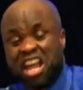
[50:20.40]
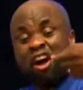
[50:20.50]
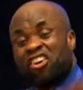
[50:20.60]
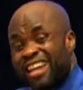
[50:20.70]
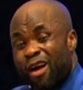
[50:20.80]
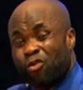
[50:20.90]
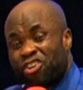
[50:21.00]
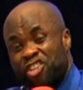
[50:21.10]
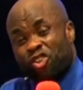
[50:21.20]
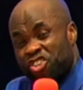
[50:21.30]
other one
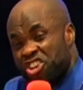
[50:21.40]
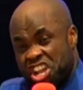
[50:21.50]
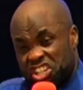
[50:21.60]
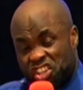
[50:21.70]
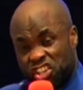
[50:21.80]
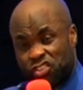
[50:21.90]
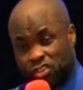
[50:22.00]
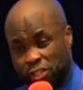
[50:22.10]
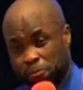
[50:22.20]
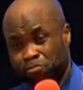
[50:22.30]
is
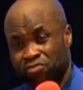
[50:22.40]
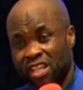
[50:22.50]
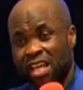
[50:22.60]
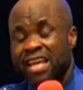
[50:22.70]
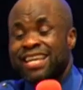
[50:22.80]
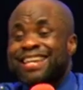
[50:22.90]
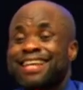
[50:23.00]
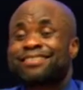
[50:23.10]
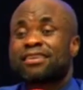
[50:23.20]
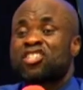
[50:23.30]
unnecessary. It
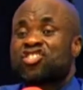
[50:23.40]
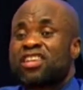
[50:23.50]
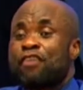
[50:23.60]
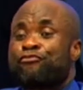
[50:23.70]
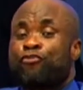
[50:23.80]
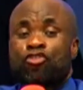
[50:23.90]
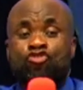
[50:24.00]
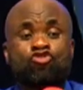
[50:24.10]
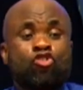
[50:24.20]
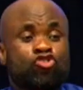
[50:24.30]
is reserved for
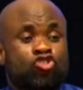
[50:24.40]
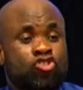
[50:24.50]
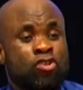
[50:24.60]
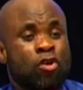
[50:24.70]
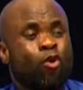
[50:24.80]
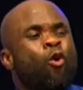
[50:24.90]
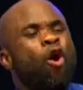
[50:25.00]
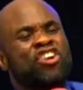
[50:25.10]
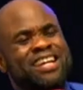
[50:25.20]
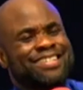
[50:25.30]
those who
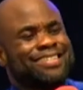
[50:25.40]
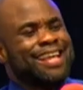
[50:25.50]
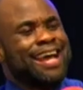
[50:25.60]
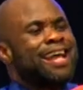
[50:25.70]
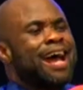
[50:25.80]
understand that